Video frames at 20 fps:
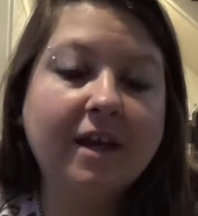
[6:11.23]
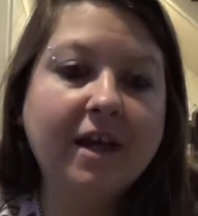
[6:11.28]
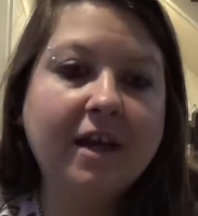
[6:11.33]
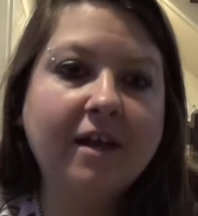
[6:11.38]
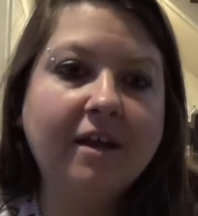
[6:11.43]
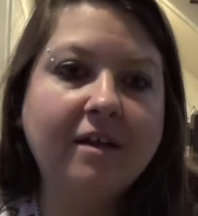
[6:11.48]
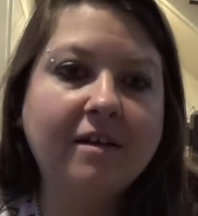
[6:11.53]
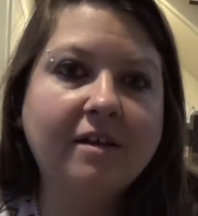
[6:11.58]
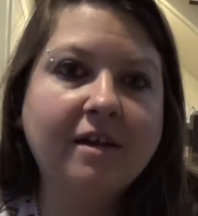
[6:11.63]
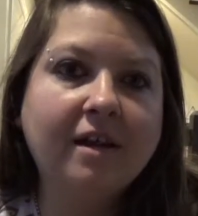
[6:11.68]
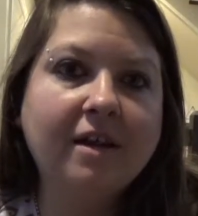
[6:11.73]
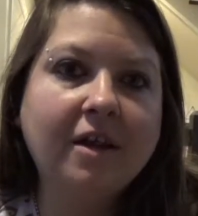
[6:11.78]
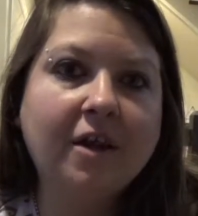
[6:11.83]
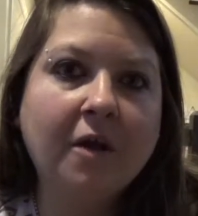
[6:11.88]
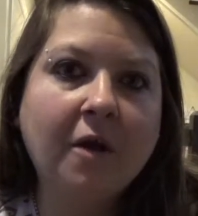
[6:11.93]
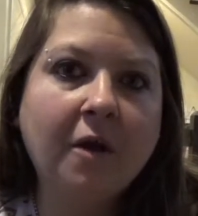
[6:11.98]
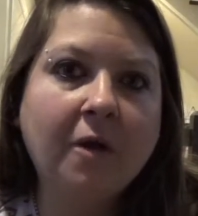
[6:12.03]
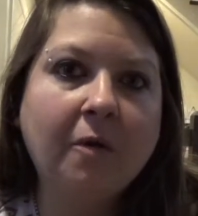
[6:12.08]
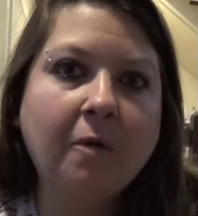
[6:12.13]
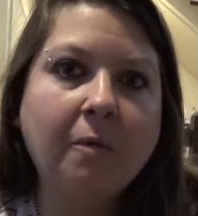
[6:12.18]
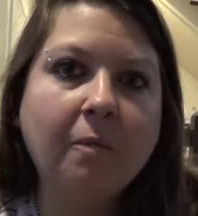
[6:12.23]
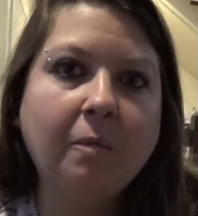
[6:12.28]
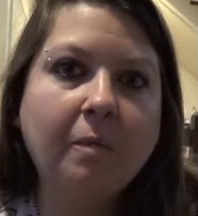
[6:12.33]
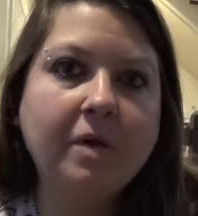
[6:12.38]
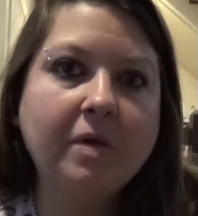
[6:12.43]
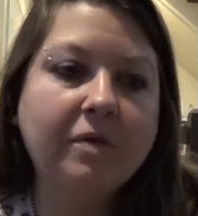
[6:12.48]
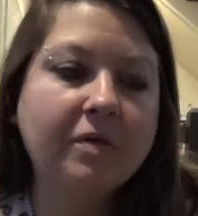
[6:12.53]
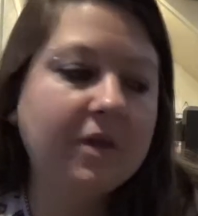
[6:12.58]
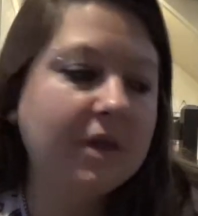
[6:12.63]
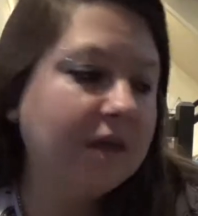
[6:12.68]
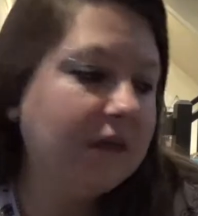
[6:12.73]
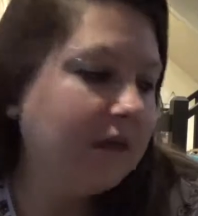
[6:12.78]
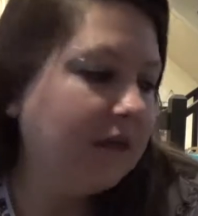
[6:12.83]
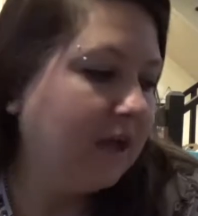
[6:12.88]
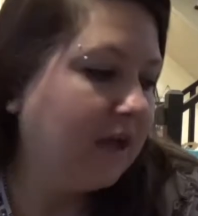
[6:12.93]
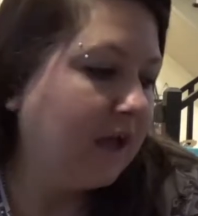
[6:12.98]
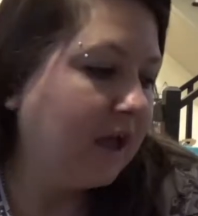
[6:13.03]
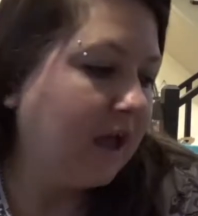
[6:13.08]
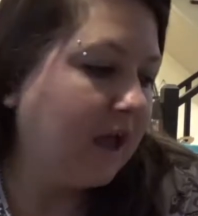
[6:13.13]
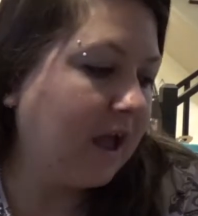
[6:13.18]
And, you know, with
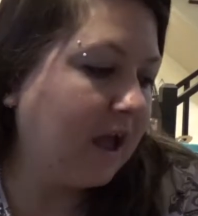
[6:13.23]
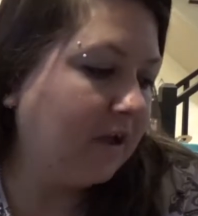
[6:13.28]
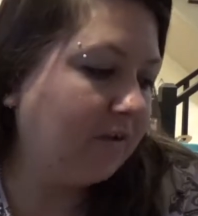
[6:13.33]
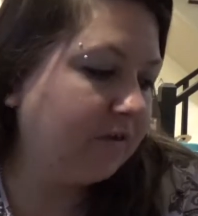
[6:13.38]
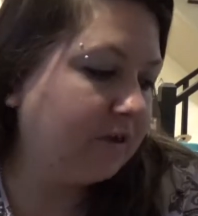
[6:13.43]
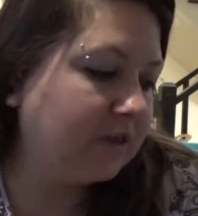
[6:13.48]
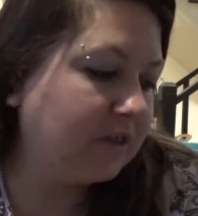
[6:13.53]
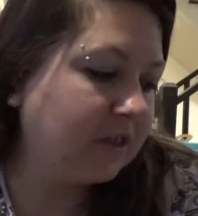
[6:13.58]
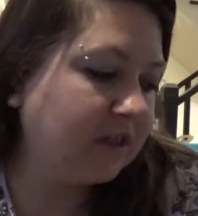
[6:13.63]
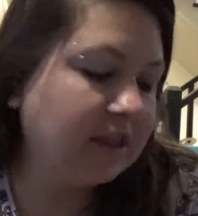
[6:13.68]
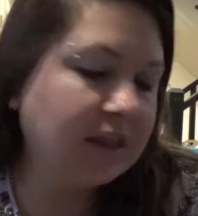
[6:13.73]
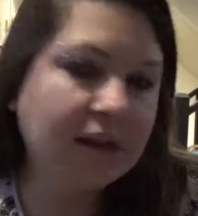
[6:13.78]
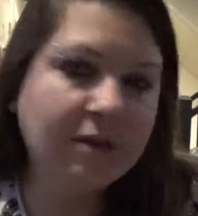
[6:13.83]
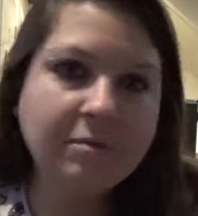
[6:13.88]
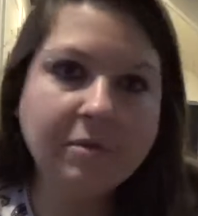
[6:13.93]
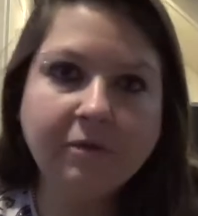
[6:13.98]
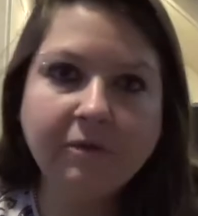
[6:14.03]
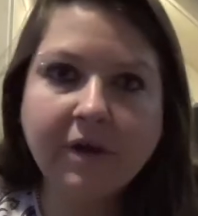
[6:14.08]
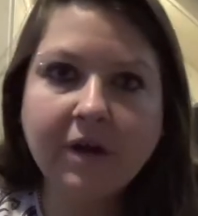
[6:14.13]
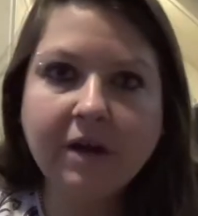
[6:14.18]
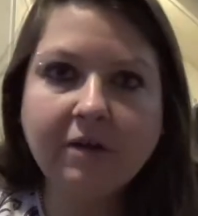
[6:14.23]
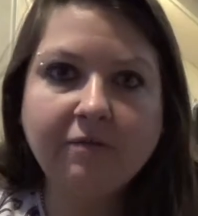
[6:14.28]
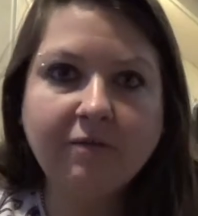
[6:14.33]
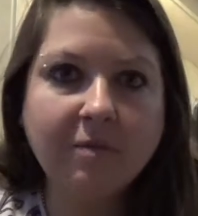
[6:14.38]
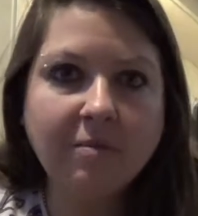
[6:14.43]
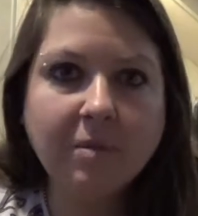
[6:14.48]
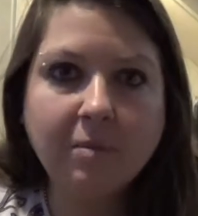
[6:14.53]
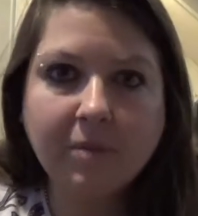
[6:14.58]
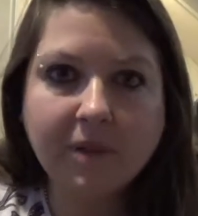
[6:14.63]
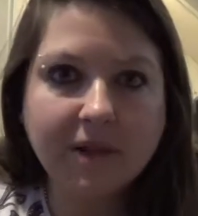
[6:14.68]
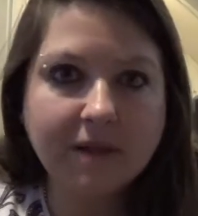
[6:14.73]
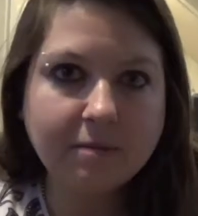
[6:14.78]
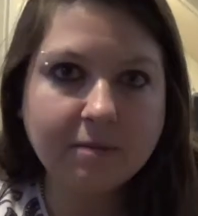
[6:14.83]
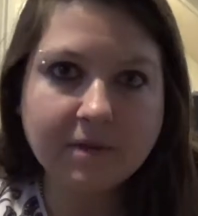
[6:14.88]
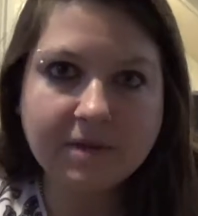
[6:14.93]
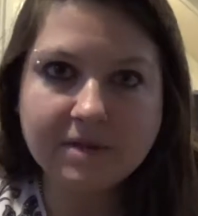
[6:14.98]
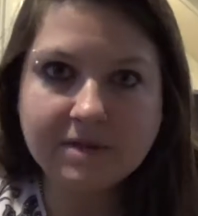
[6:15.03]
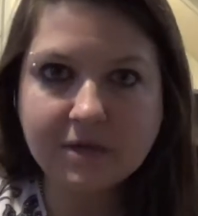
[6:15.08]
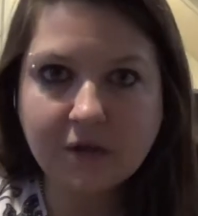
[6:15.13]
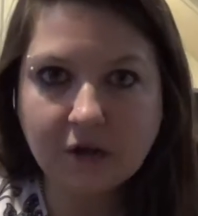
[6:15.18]
everything that I've been reading from the plant
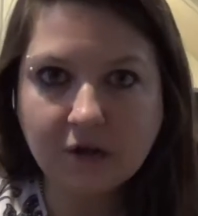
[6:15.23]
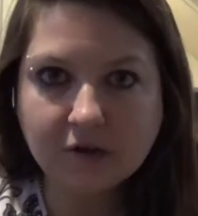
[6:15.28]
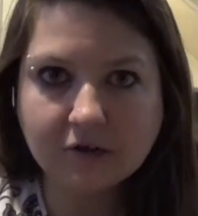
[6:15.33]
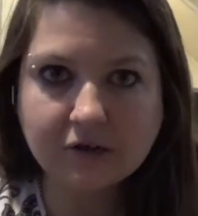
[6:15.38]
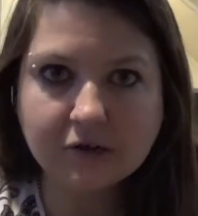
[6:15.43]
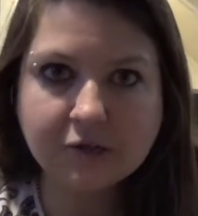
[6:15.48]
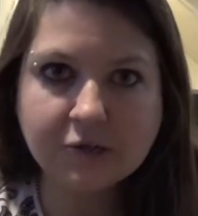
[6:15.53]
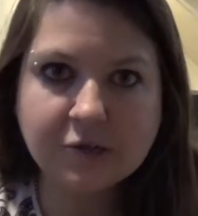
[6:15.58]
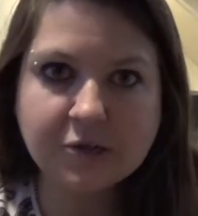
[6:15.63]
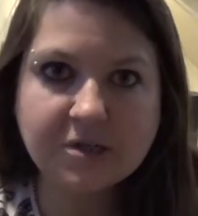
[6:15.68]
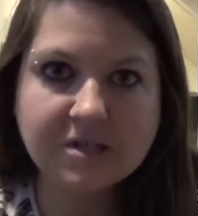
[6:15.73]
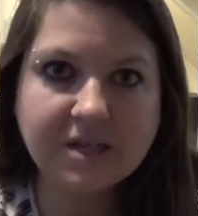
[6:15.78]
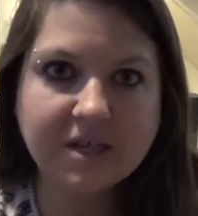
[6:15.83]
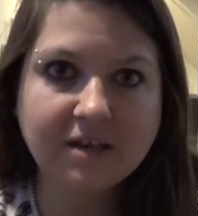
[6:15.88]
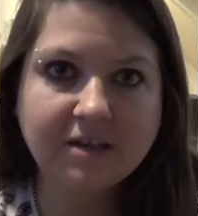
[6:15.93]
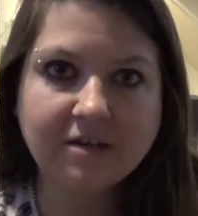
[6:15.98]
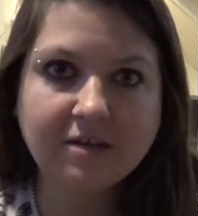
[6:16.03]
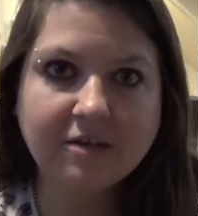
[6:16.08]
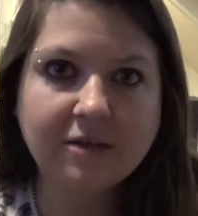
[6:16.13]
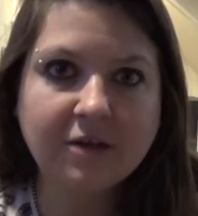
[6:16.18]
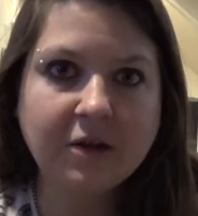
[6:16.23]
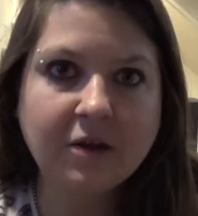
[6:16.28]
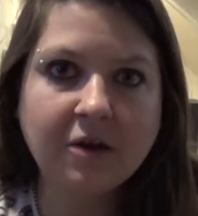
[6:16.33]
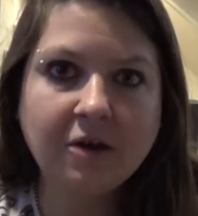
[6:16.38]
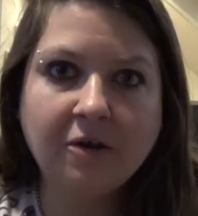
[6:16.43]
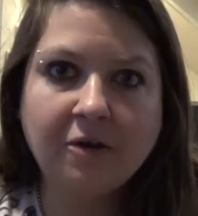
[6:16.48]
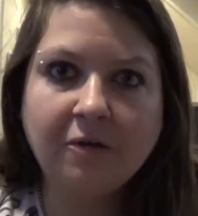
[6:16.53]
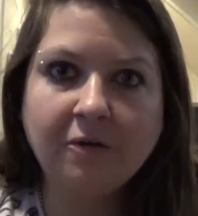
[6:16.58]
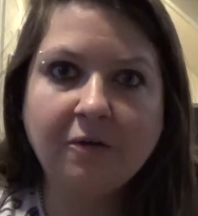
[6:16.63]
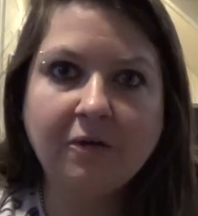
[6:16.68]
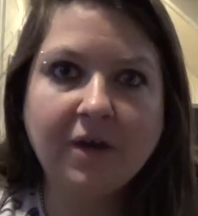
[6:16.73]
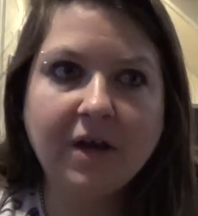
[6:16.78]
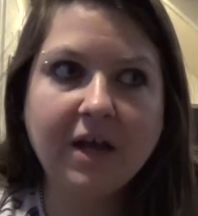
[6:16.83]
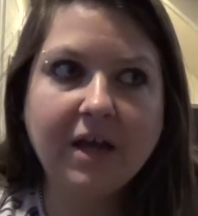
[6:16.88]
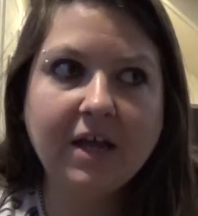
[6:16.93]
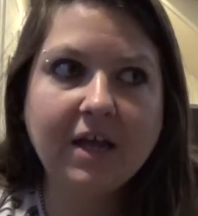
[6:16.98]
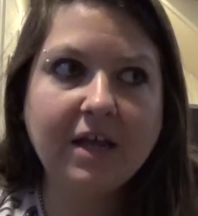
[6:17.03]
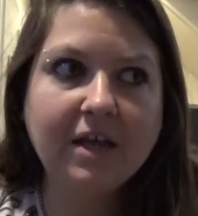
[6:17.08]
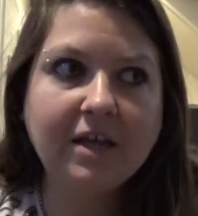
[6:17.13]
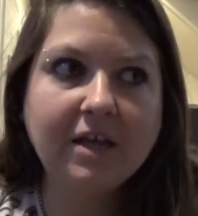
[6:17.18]
based doctors, and, you know,
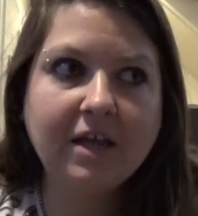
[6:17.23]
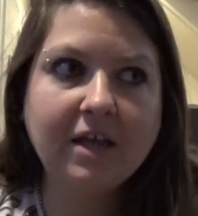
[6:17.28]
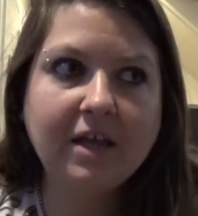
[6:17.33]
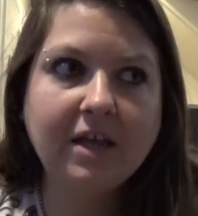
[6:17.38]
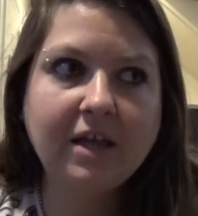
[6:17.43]
it,